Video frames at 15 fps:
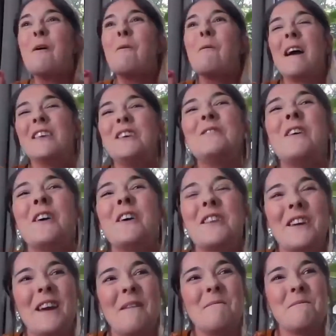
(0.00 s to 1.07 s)
When you want to
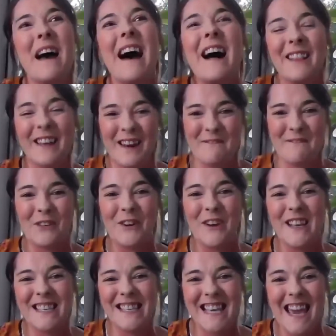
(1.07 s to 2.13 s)
compel an
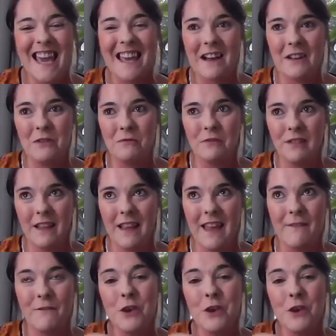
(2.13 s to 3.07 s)
employee to take annual leave,